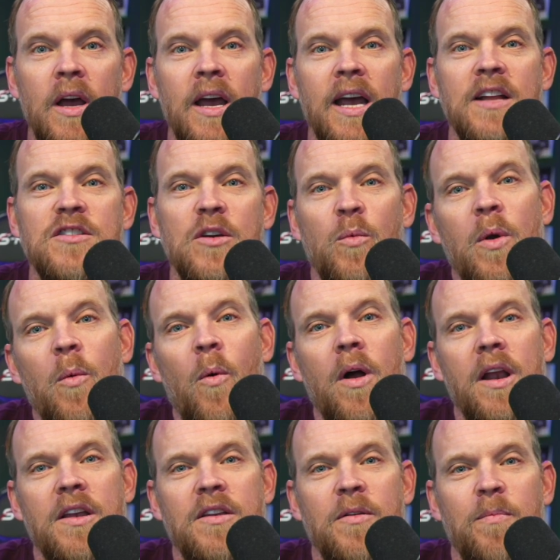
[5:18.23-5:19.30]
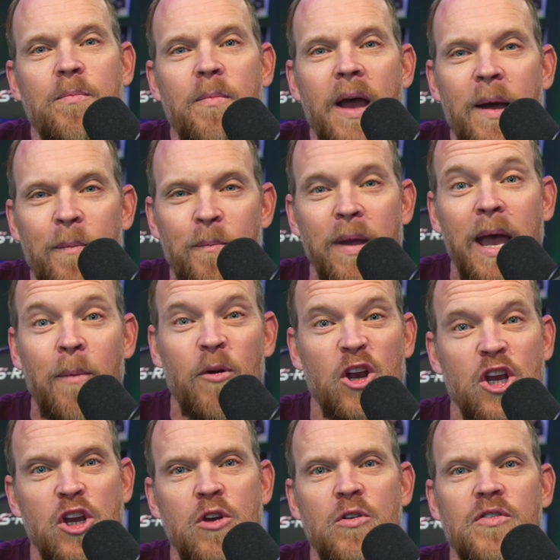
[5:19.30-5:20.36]
And so we wanted to be able to
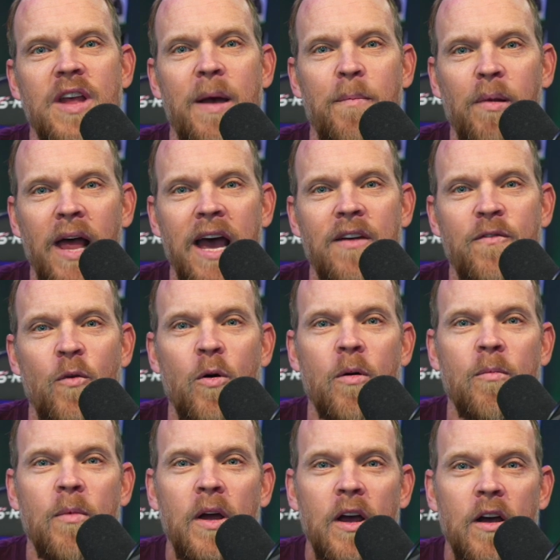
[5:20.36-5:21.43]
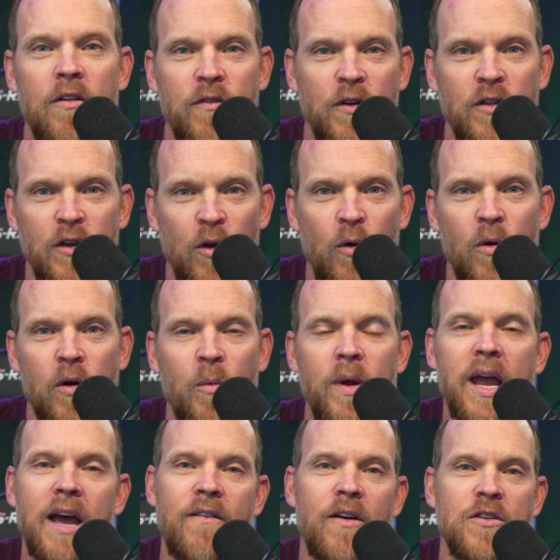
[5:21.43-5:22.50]
use that platform for the Lord. We
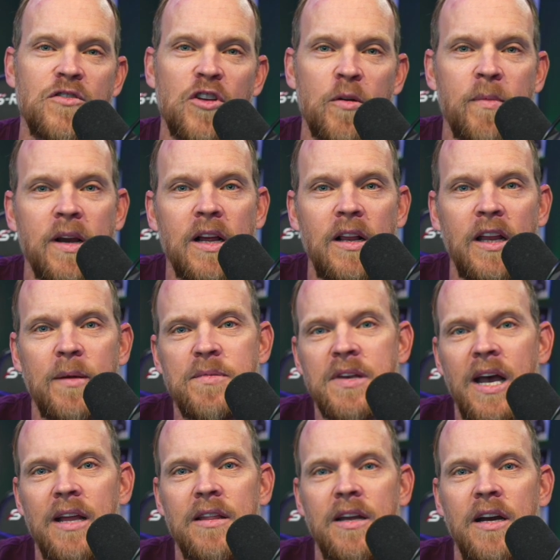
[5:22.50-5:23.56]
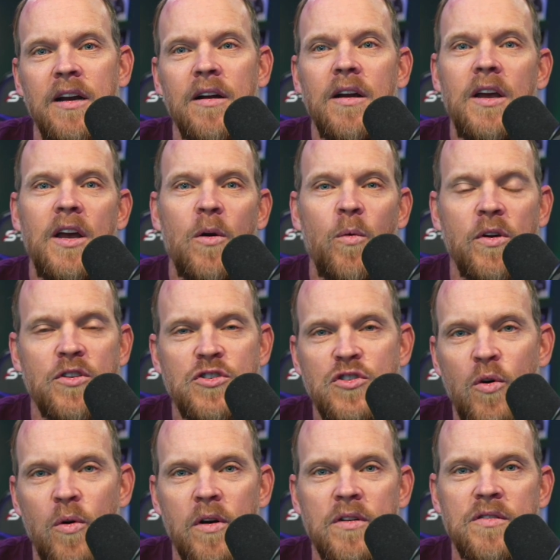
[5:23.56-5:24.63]
have our sermon clips out there with
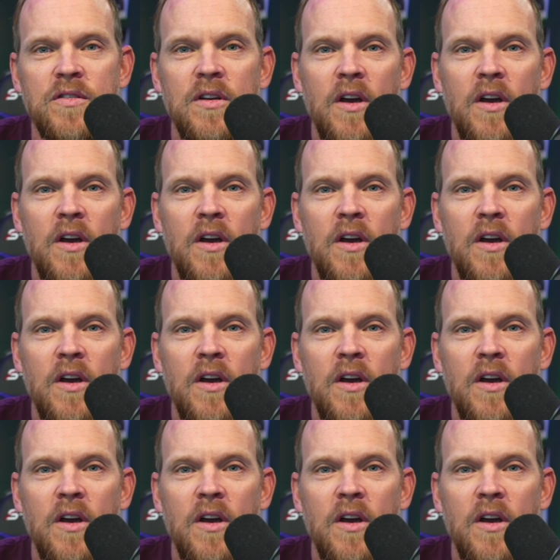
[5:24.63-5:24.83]
shorts.